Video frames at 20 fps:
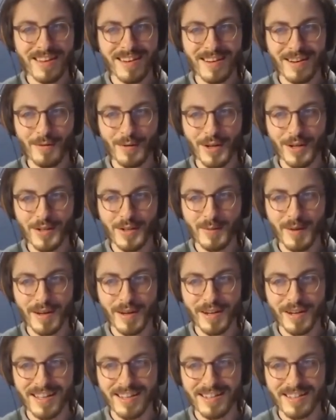We could
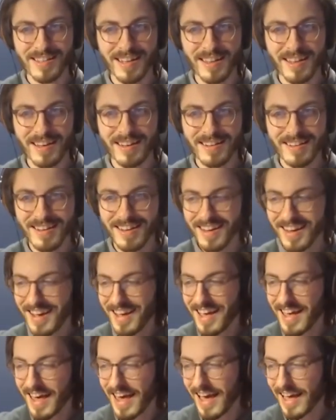speculate to say that.
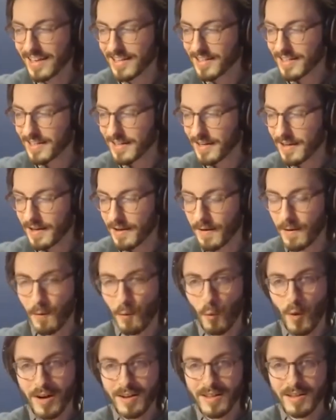And
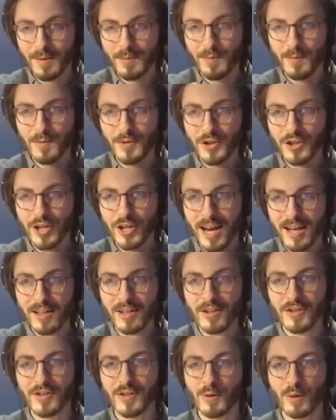one of the
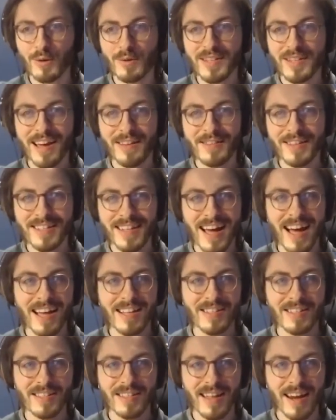challenges, one of the
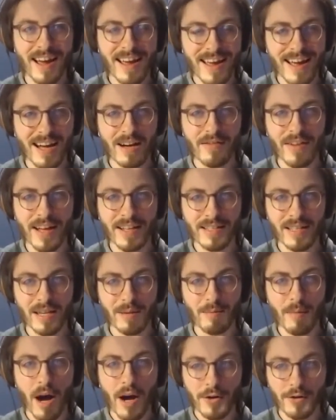tasks that I have as a
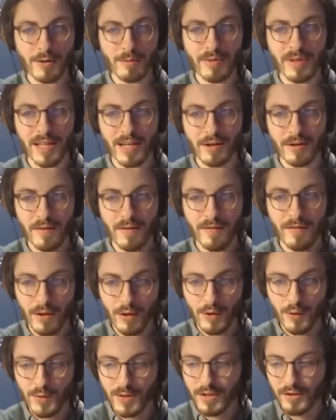modern player of the
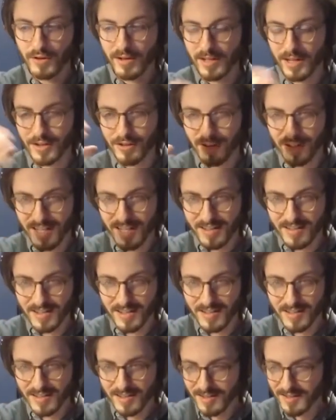lute and trying to understand
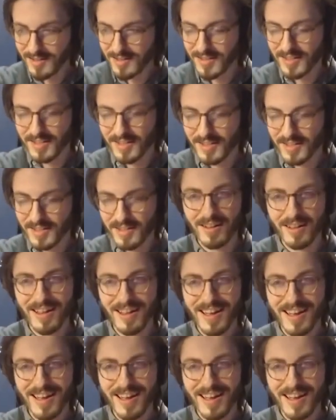this style